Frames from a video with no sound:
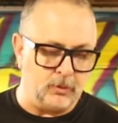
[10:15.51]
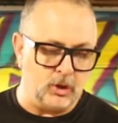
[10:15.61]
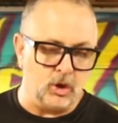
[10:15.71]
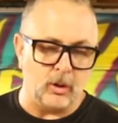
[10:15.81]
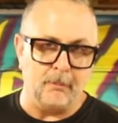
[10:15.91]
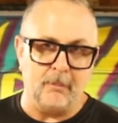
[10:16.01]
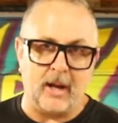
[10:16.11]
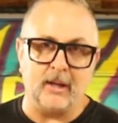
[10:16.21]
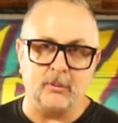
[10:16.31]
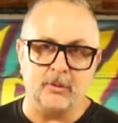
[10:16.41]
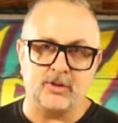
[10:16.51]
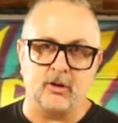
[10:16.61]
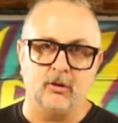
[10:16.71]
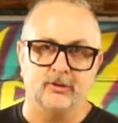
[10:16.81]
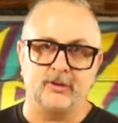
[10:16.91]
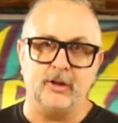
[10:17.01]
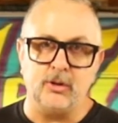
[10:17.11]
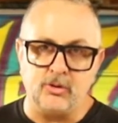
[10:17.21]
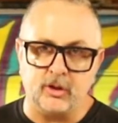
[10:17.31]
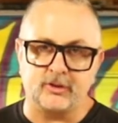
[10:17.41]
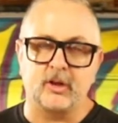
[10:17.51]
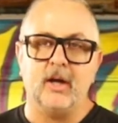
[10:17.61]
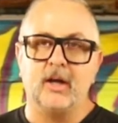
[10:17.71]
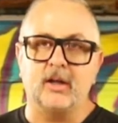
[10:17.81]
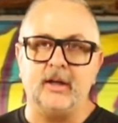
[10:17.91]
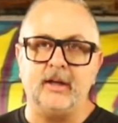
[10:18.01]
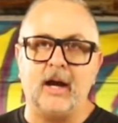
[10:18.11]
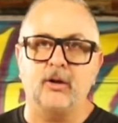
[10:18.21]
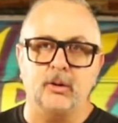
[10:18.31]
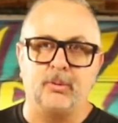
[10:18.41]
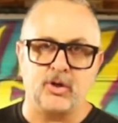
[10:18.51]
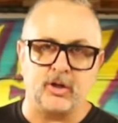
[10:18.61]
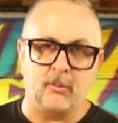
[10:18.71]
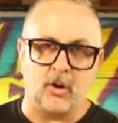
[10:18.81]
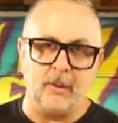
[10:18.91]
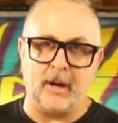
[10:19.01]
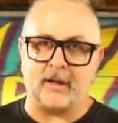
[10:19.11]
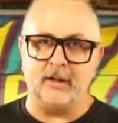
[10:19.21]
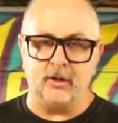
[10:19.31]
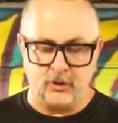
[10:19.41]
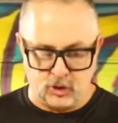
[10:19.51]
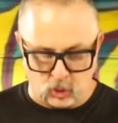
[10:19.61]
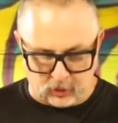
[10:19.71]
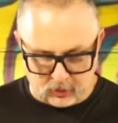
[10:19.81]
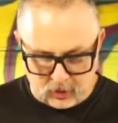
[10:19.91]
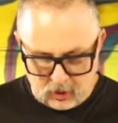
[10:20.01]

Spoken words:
you're embedding materials that you just cleaned out. You're pushing them right back into the joint.